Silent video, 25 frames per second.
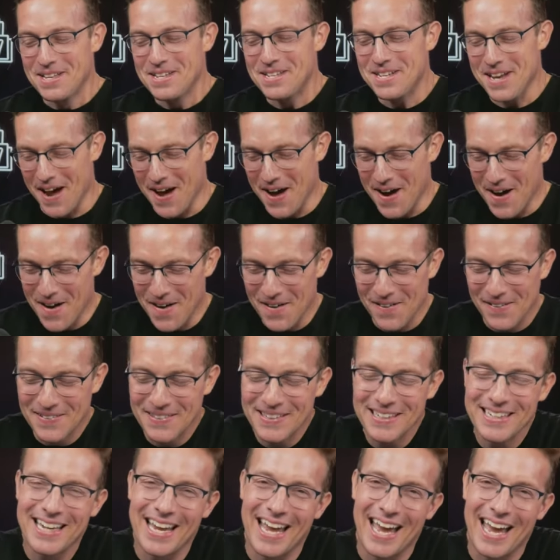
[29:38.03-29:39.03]
So,
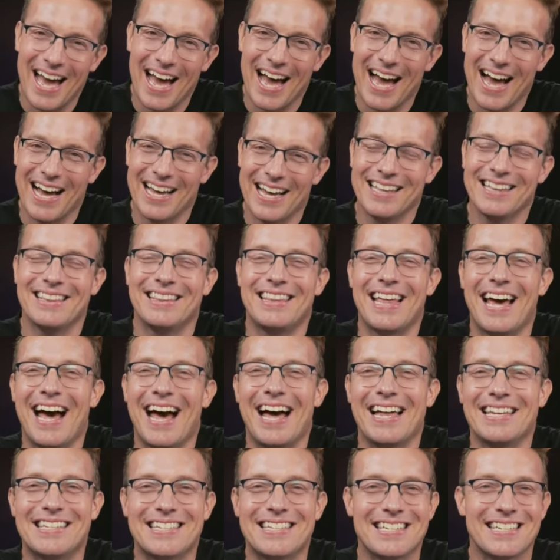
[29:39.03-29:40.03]
yeah,
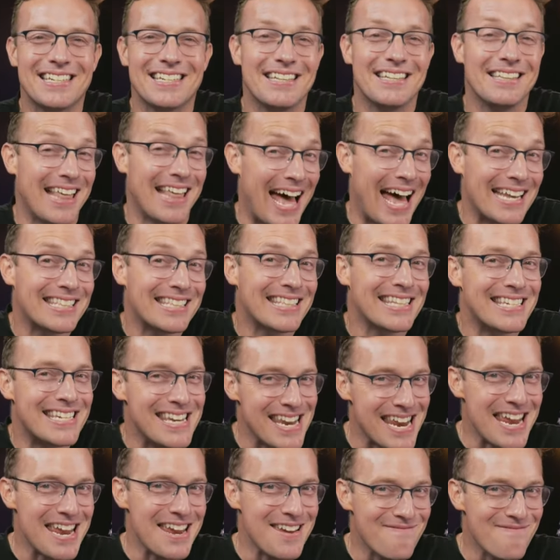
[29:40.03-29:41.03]
that's the
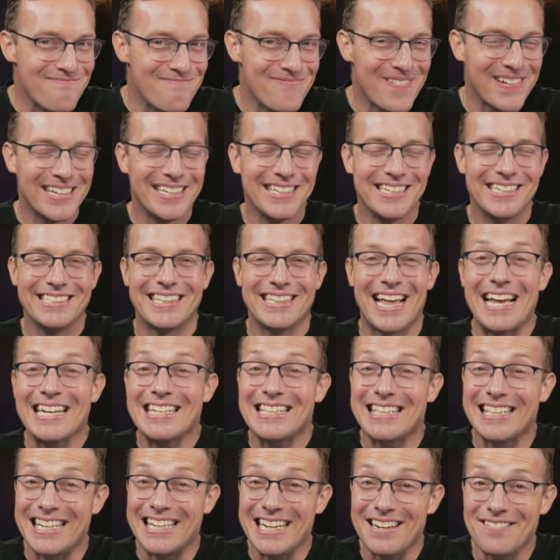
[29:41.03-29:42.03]
team. That's
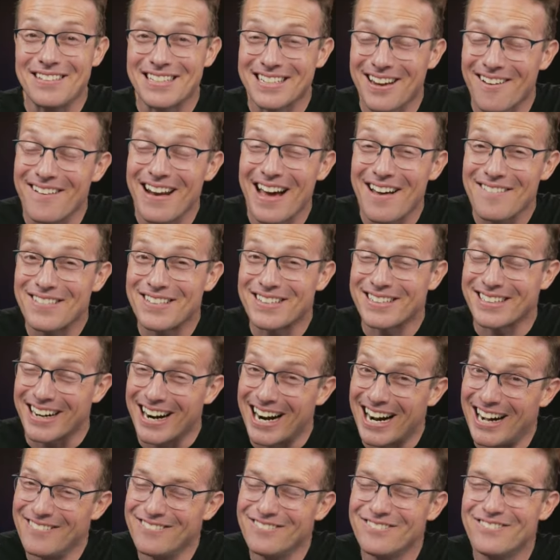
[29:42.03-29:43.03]
the team that's going after
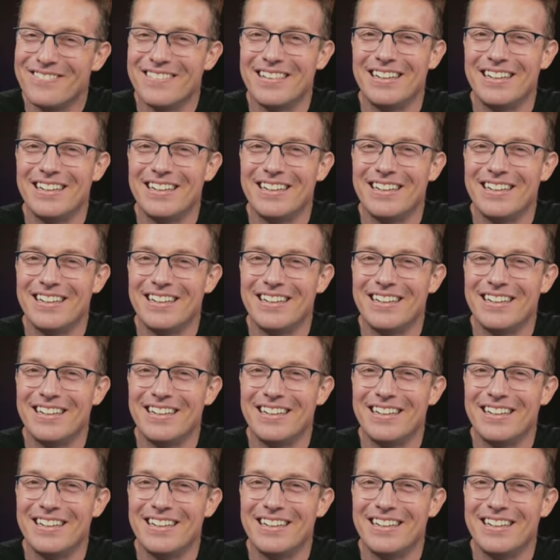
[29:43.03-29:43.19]
Trump.